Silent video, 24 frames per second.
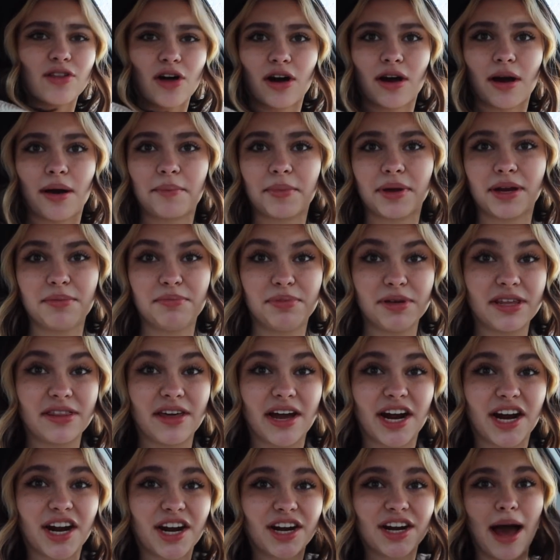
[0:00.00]
long I'm gonna be
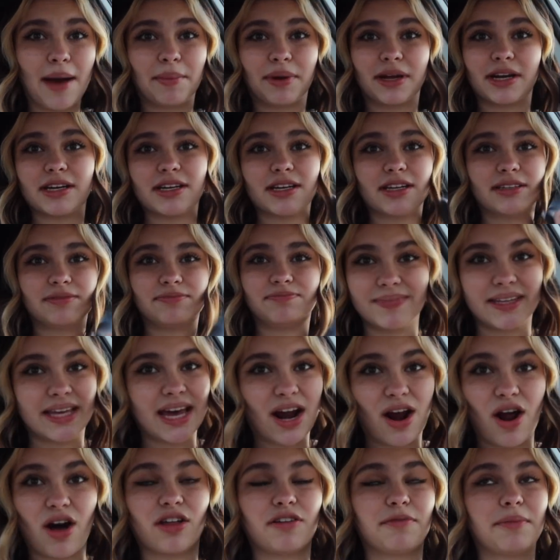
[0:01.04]
there. I'm gonna
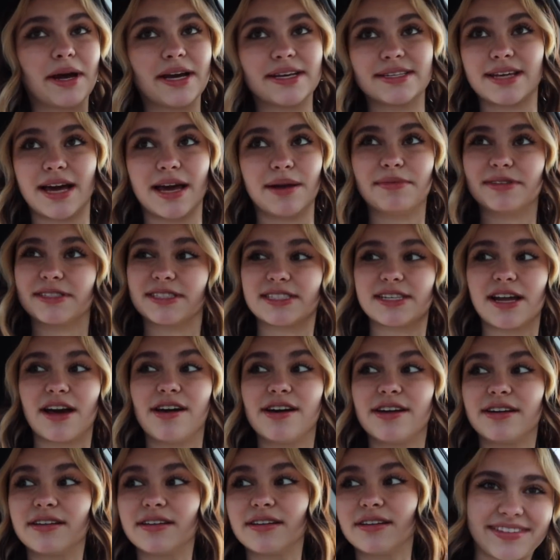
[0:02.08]
get all of my assignments
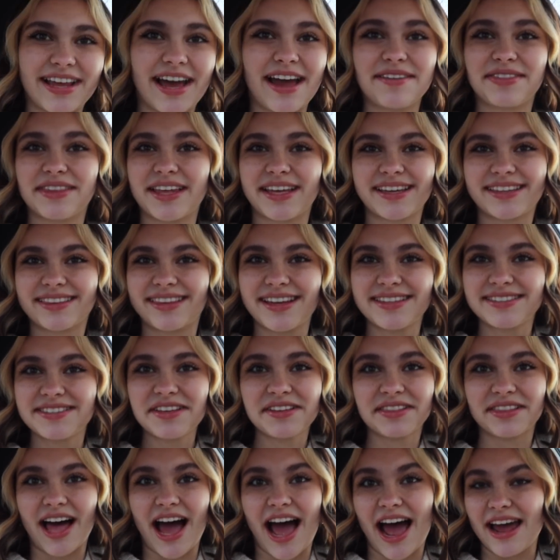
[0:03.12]
done. Like that's a
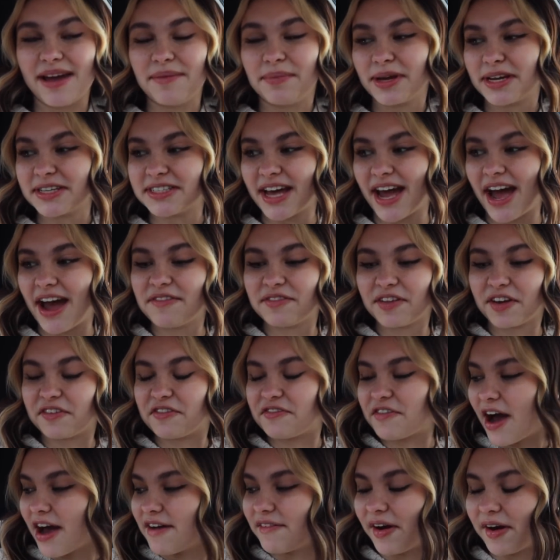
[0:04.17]
lie because I have like
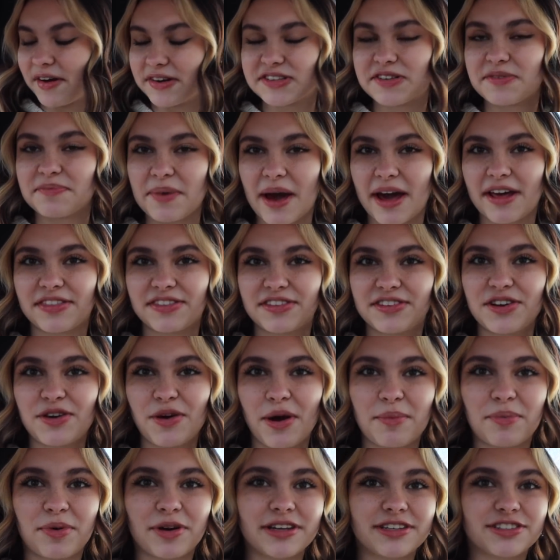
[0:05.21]
5 hours of math to do,
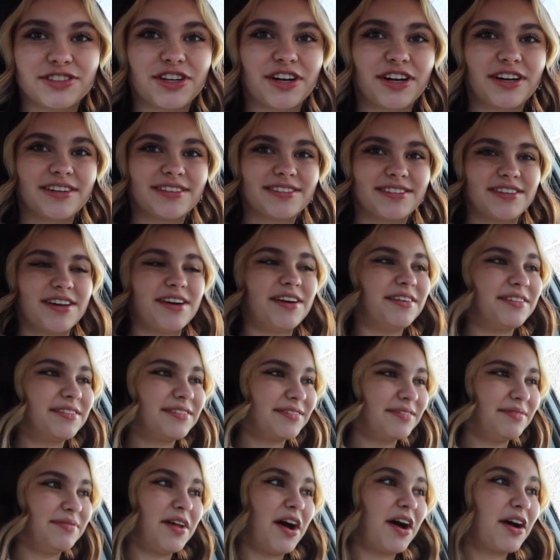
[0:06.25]
I'm pretty sure. So
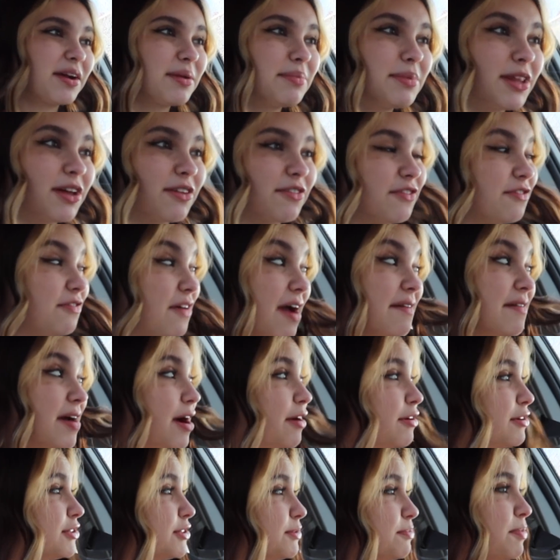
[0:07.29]
I'm not gonna be there for 5
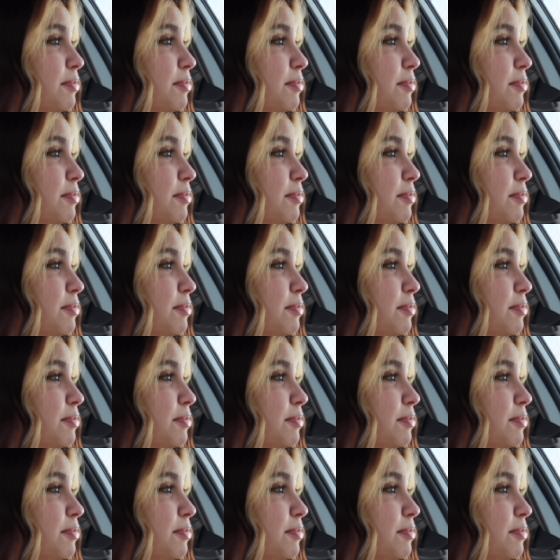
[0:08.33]
hours.